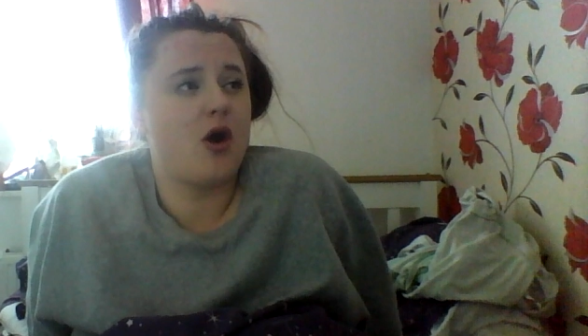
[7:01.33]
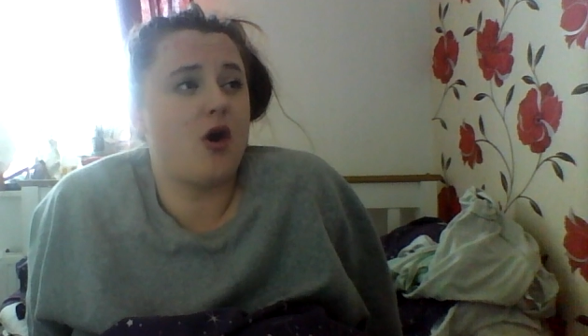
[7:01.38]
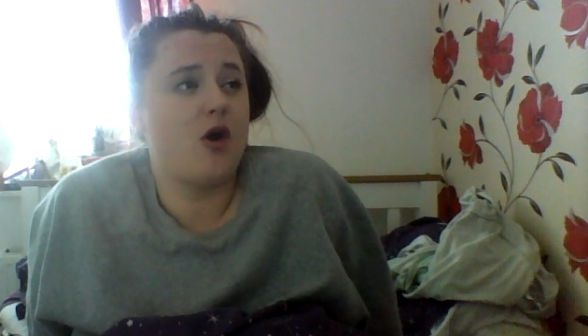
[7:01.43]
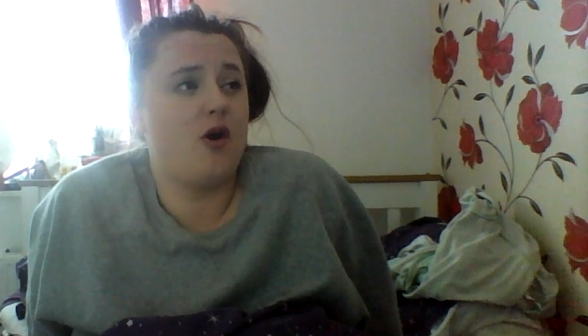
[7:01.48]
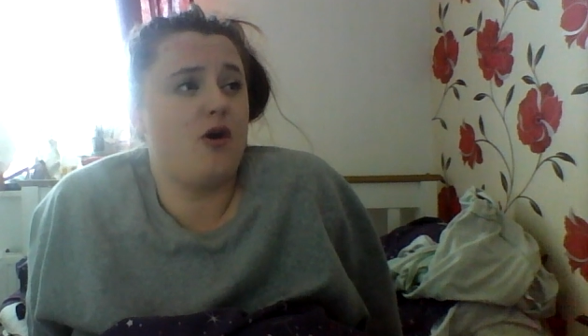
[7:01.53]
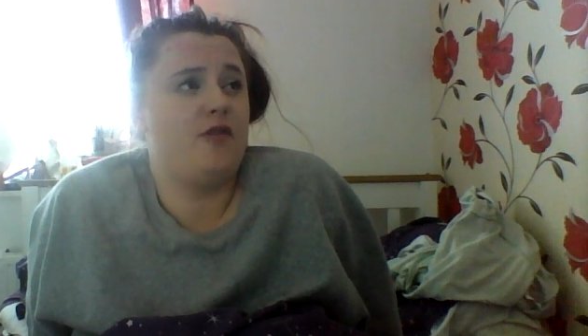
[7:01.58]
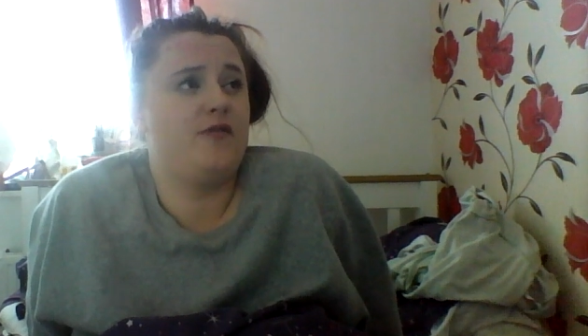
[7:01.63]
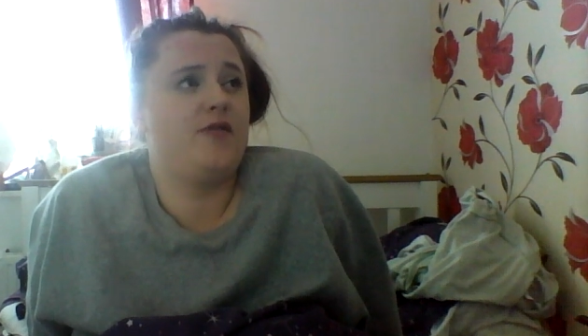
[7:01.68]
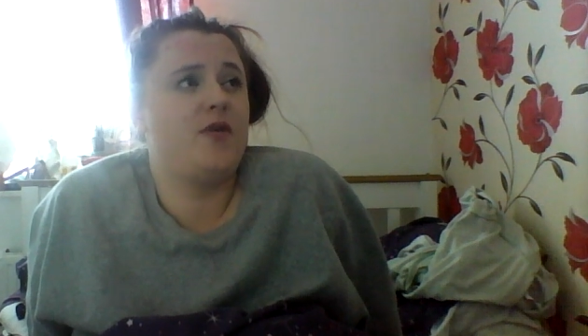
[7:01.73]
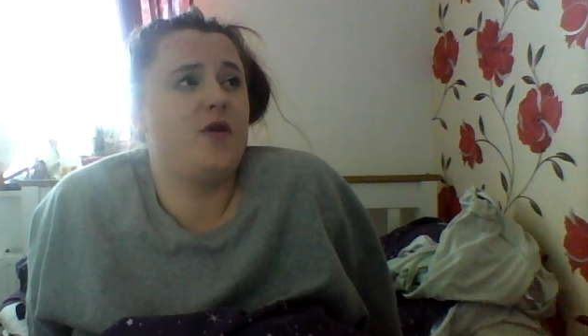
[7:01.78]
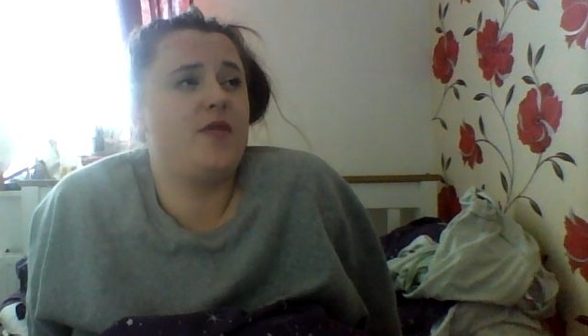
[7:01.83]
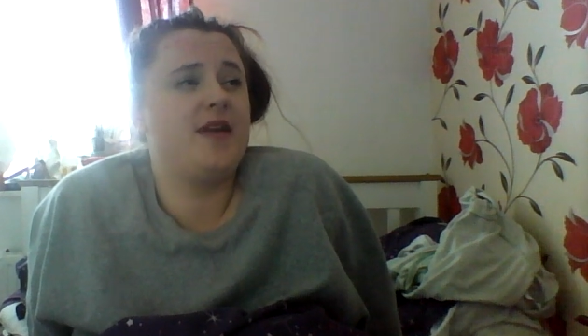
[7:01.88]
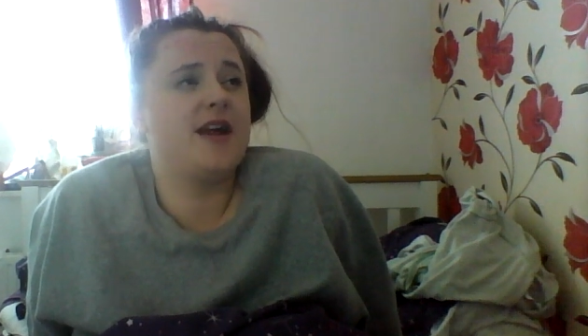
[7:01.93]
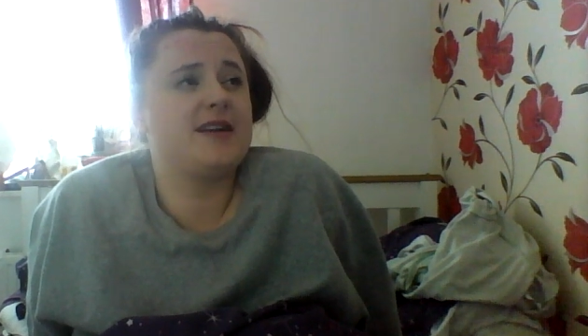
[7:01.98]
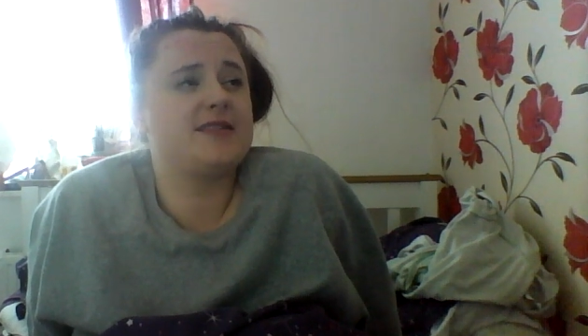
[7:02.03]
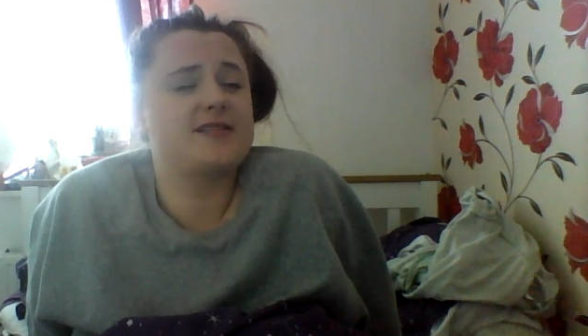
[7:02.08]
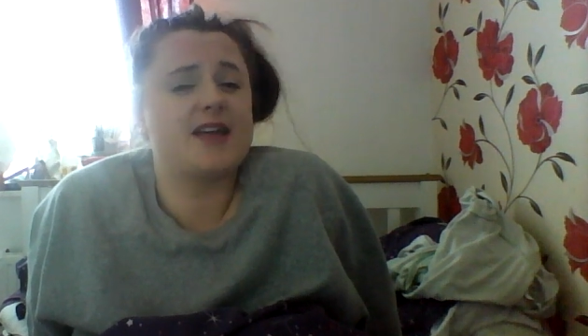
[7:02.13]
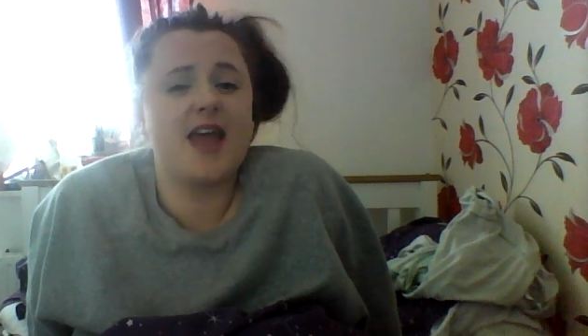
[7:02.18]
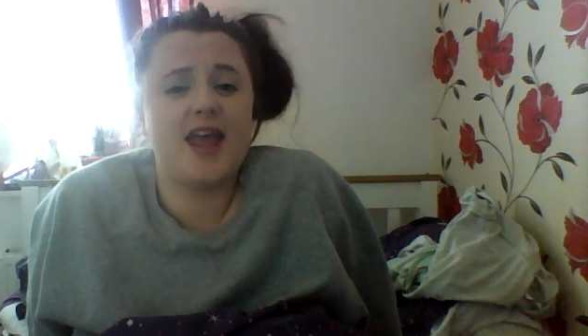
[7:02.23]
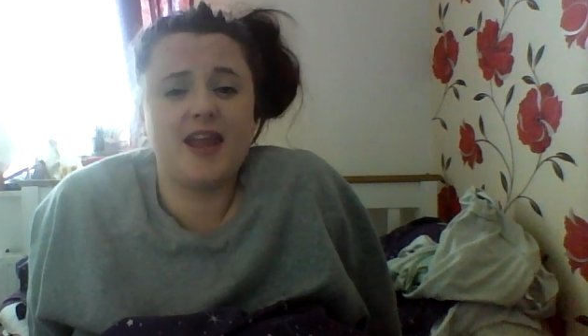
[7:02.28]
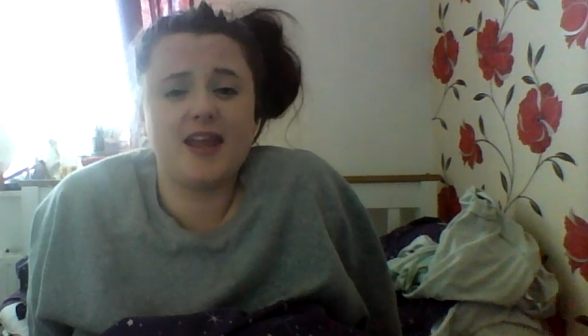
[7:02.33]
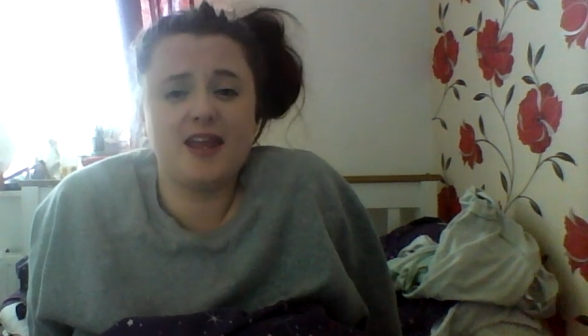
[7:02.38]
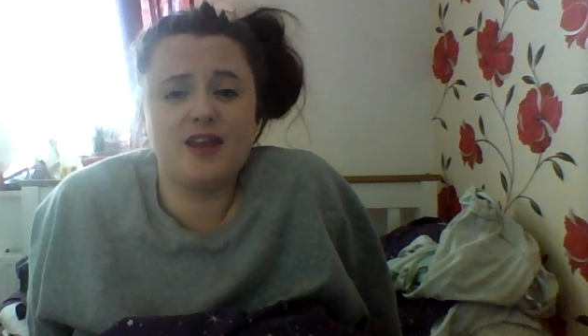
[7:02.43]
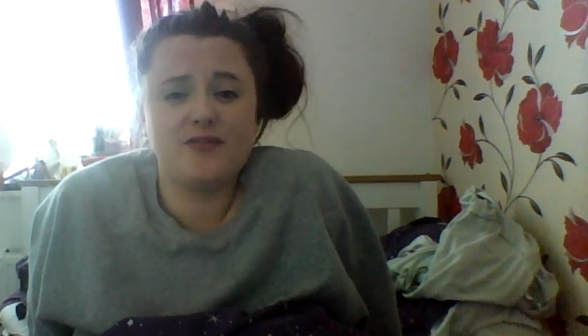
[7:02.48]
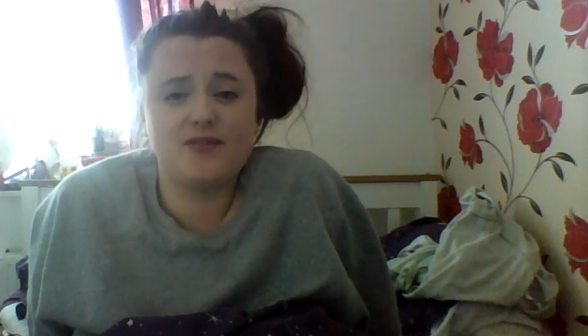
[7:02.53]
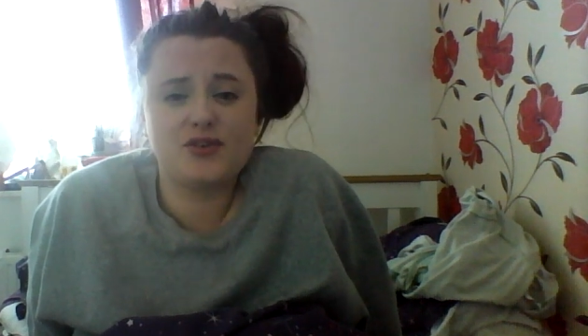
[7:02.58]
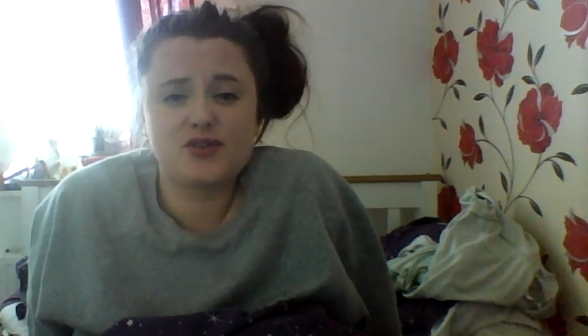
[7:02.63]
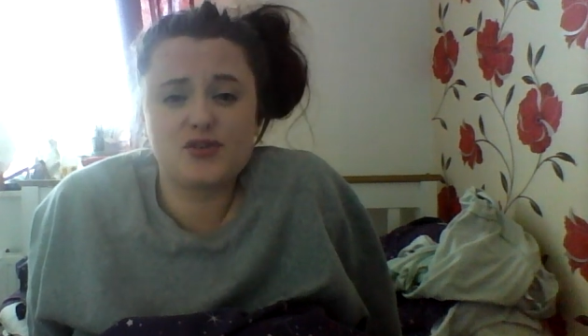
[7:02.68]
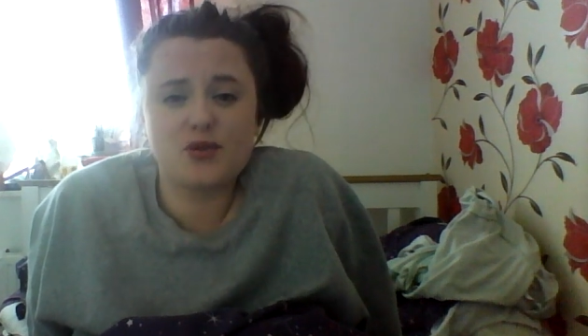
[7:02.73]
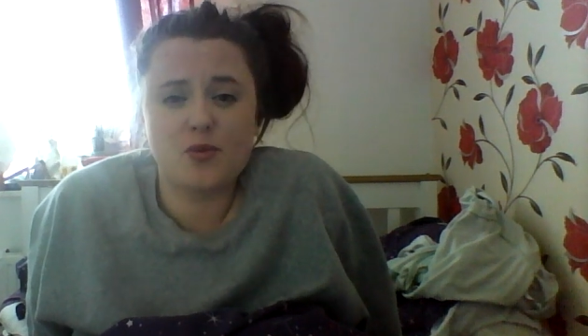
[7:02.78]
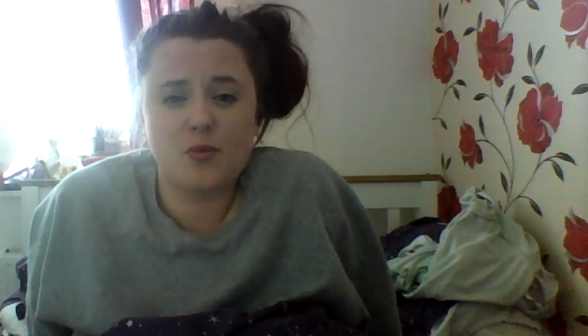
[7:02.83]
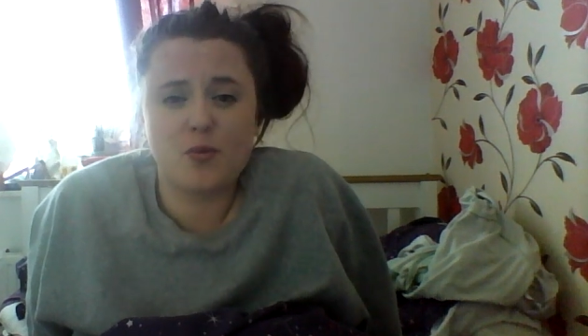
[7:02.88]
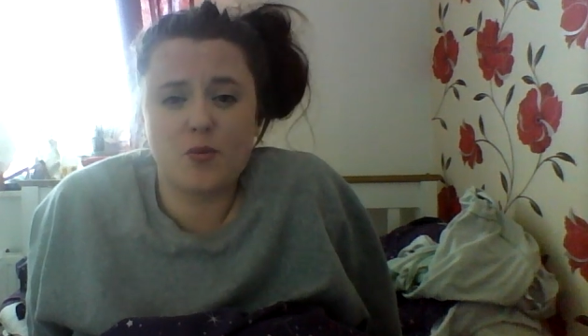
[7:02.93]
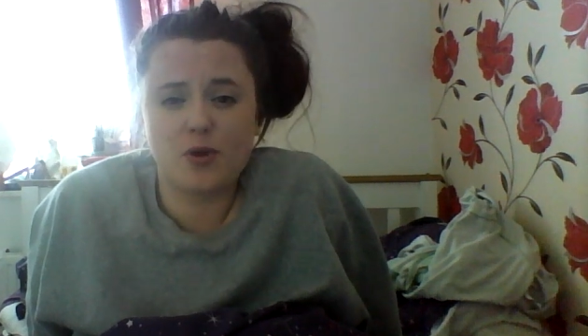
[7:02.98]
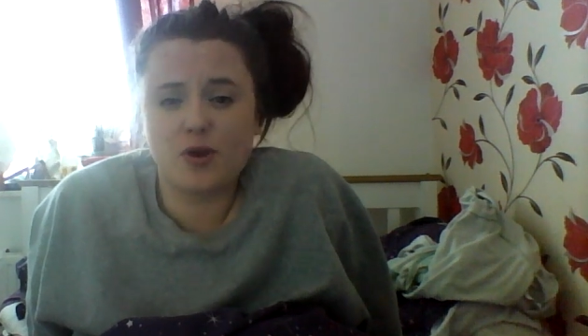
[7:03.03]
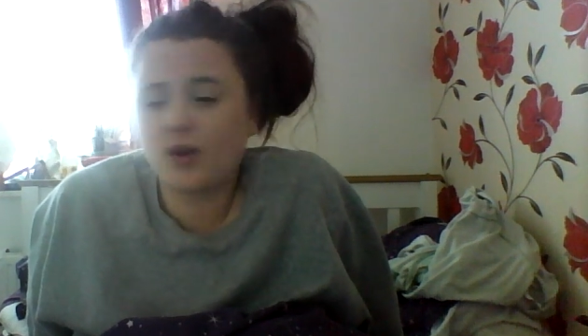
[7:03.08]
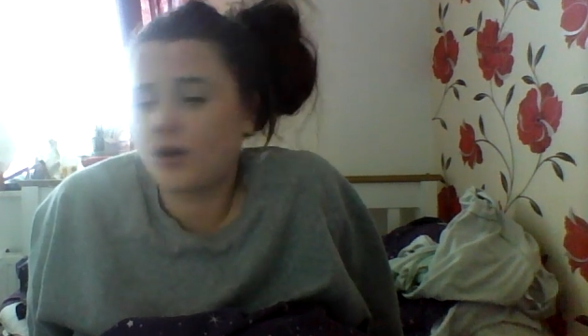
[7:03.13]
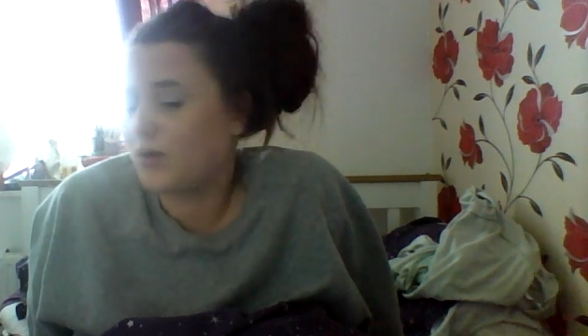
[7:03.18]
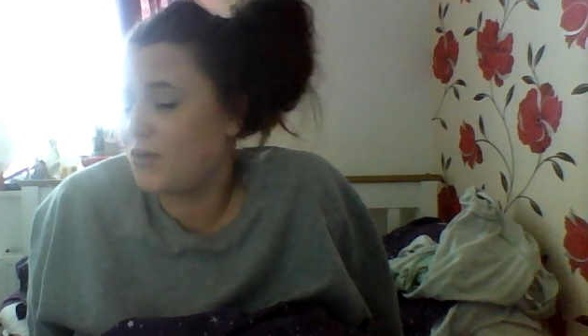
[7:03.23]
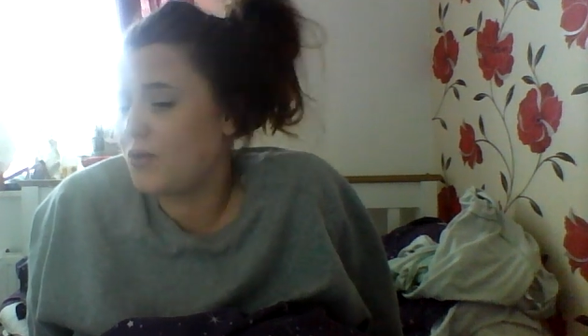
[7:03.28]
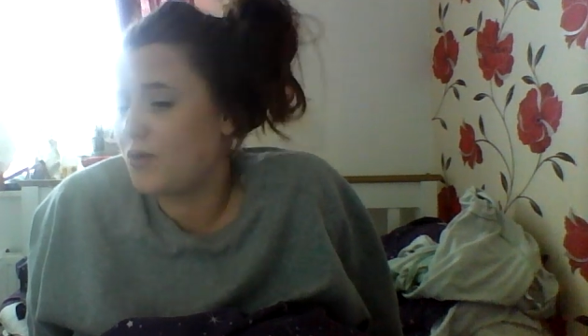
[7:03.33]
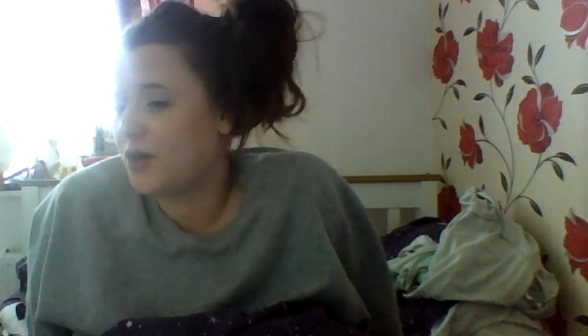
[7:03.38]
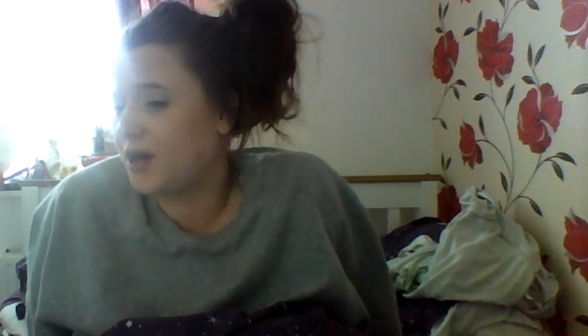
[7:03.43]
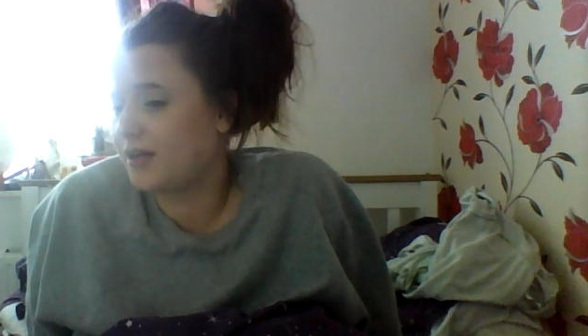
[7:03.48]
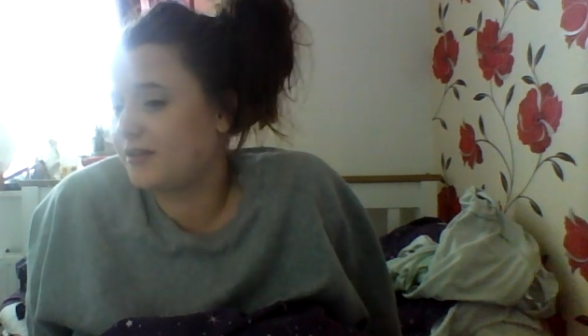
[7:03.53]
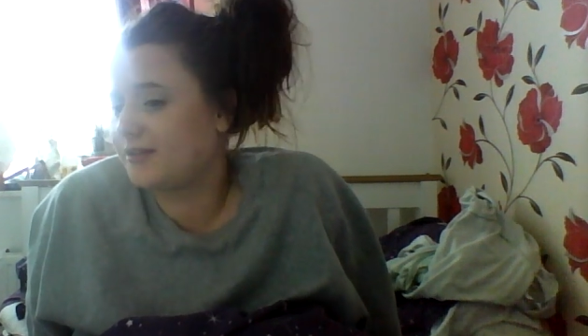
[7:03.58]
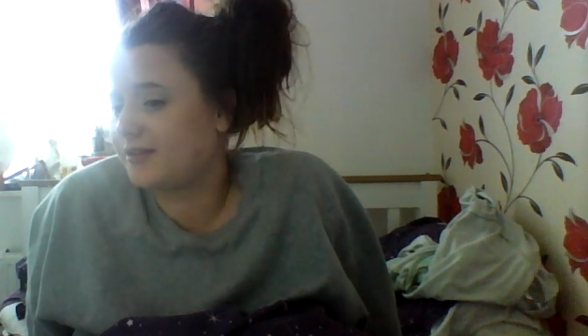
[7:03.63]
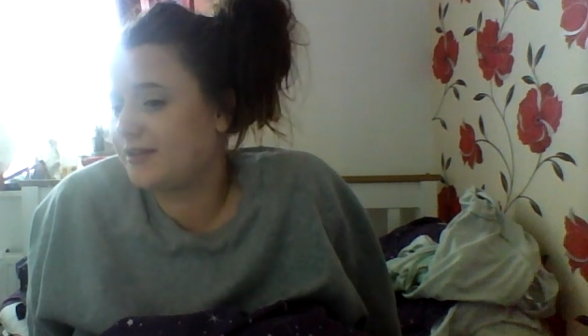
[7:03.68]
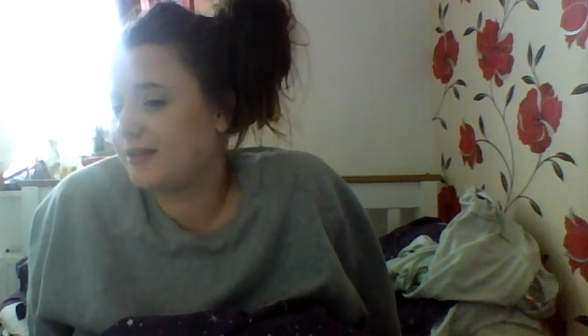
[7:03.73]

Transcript: off on their day either to work or